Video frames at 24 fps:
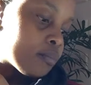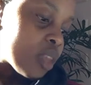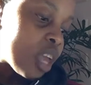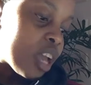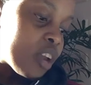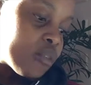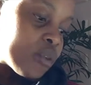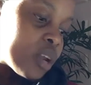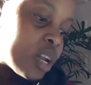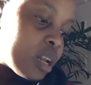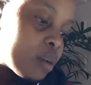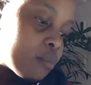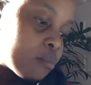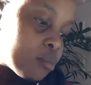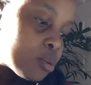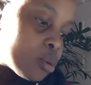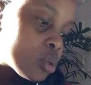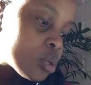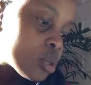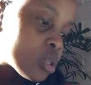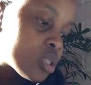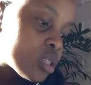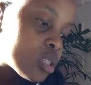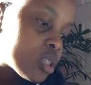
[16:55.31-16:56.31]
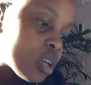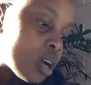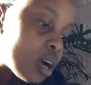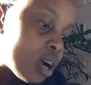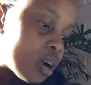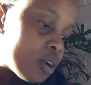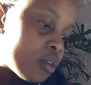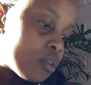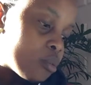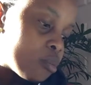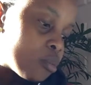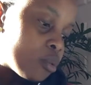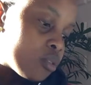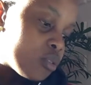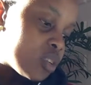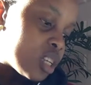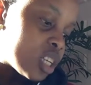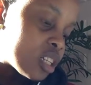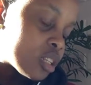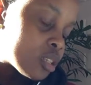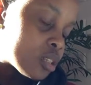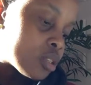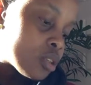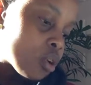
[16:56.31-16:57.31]
and reading books. I removed
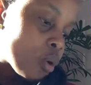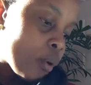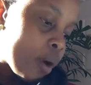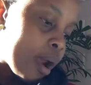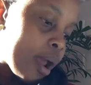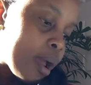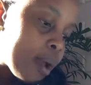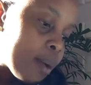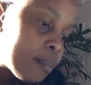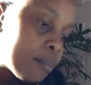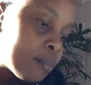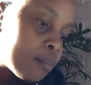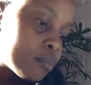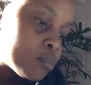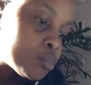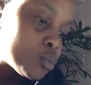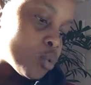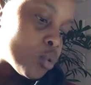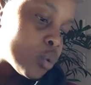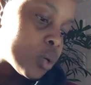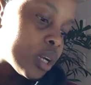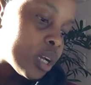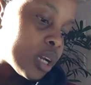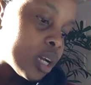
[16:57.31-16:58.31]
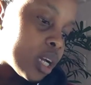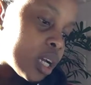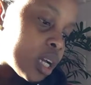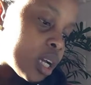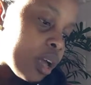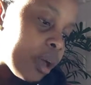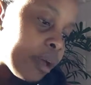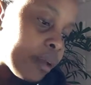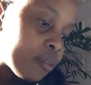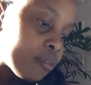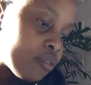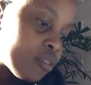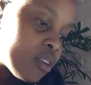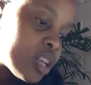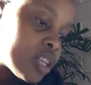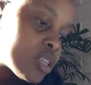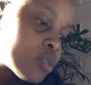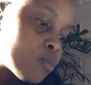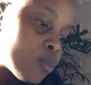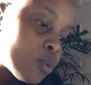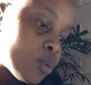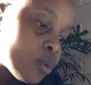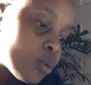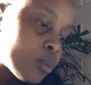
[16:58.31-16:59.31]
Instagram, Twitter, and
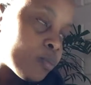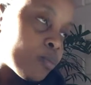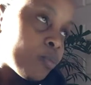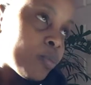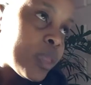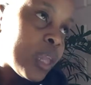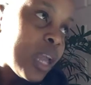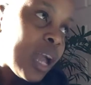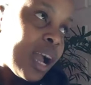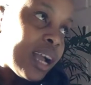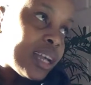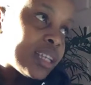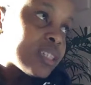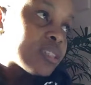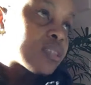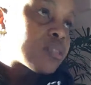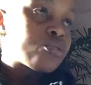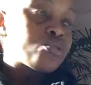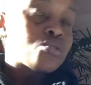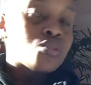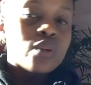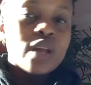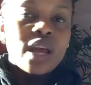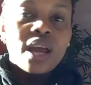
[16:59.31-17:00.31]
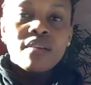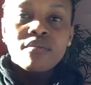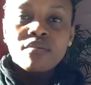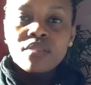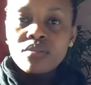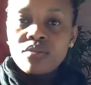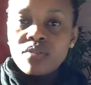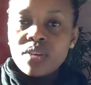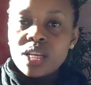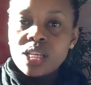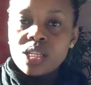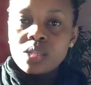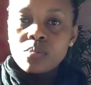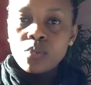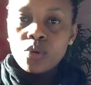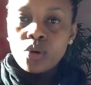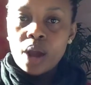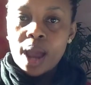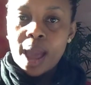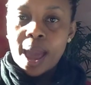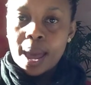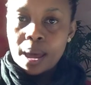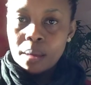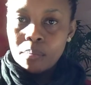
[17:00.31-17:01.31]
Facebook. I still don't have the
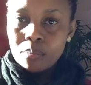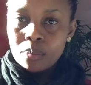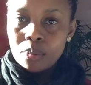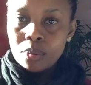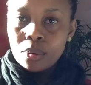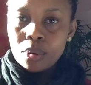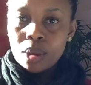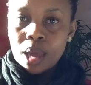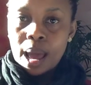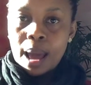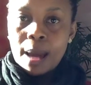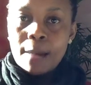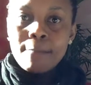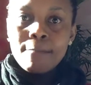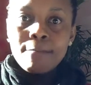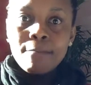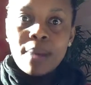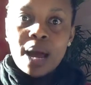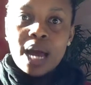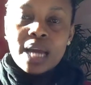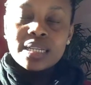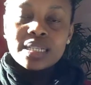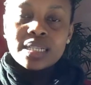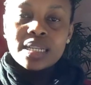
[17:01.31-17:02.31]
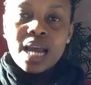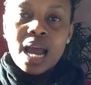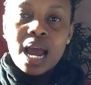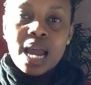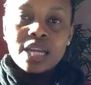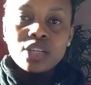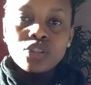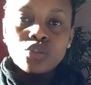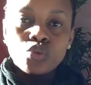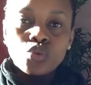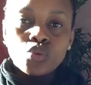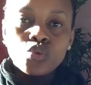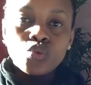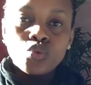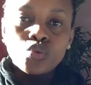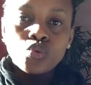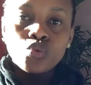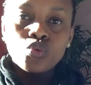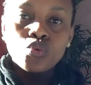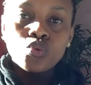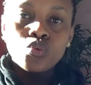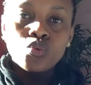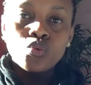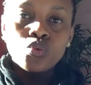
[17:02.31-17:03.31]
Facebook app, but I
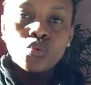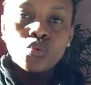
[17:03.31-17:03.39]
do.